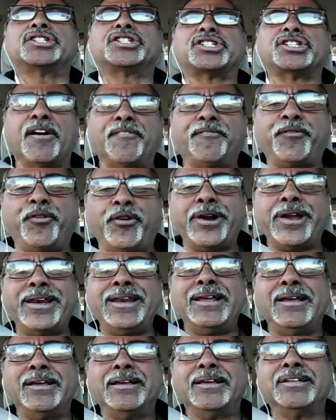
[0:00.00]

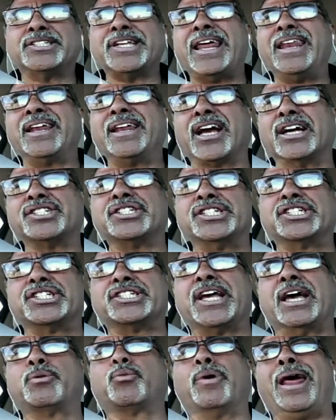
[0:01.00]
St.
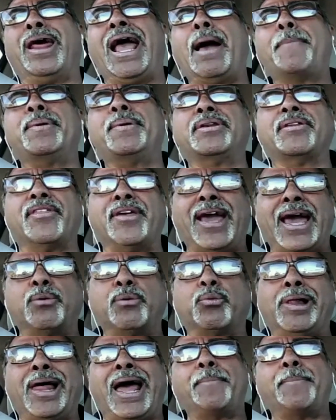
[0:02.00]
Augustine said, what happened to the
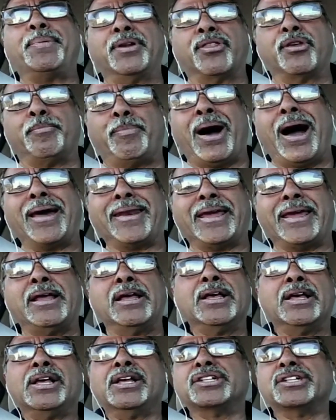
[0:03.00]
head will happen to the
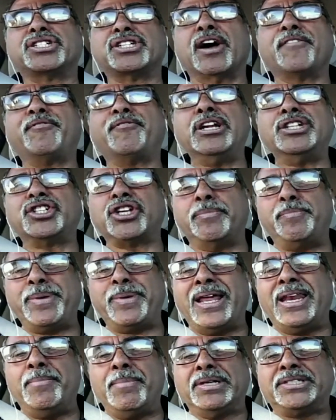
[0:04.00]
body. Suffering
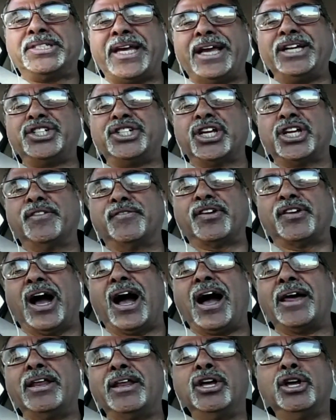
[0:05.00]
should be an imitation
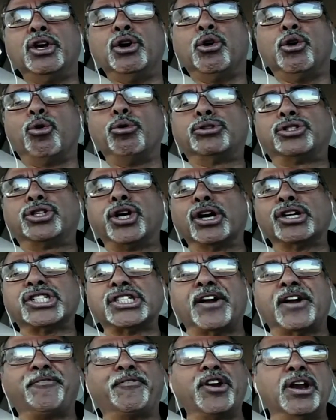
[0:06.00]
of God, who
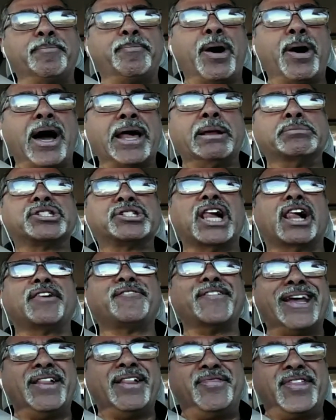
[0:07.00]
took suffering upon
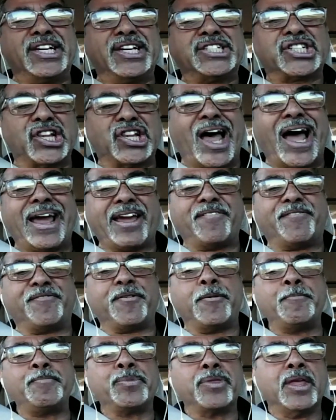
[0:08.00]
himself in this
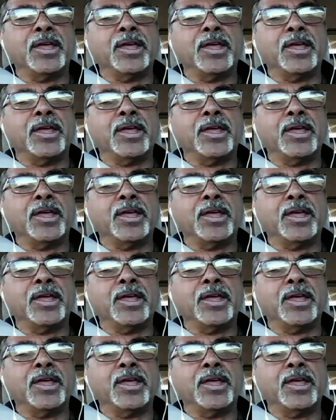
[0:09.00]
life.